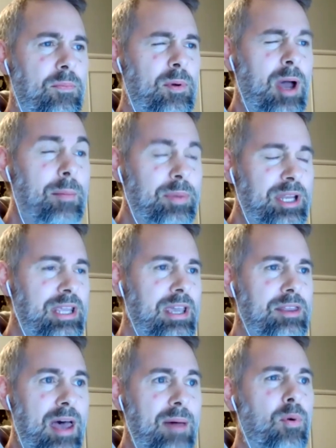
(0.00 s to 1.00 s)
company
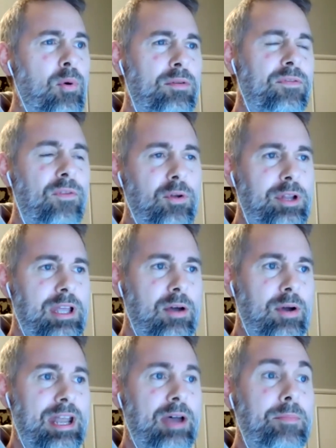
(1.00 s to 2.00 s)
and that portfolio.
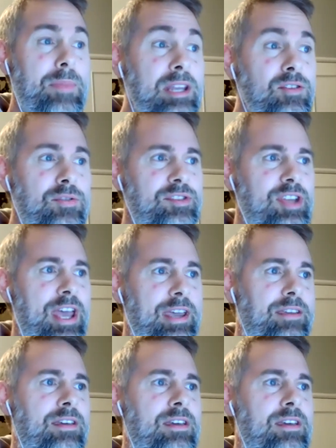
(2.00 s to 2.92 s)
And now MeterTech